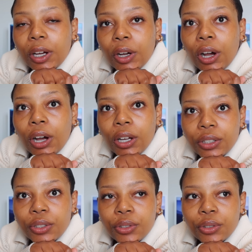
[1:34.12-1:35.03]

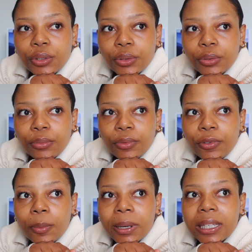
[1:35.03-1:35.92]
costume
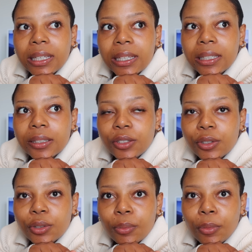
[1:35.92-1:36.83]
for my kids
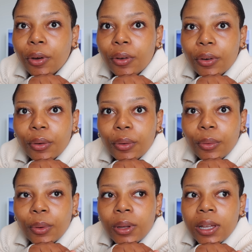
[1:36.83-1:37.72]

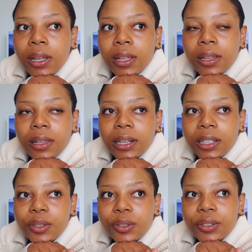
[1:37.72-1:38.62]
tomorrow. They
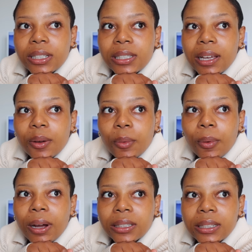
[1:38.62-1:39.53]
need to dress like
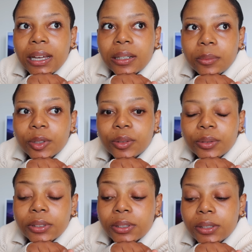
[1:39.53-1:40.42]
wild
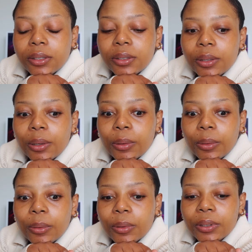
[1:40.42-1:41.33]
animals.
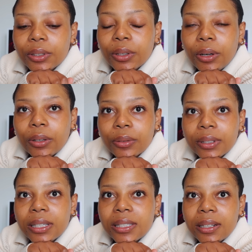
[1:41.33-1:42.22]
So yeah,
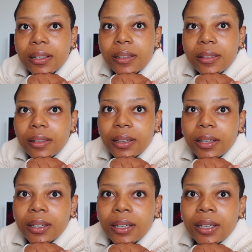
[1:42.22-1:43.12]
that's another
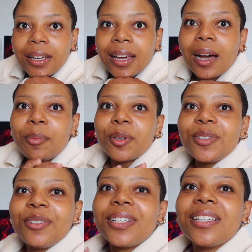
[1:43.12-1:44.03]
thing. I'm
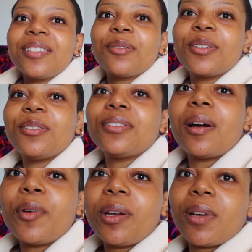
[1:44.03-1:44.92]
also looking so cute.
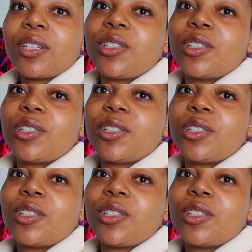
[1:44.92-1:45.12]
I'm wearing my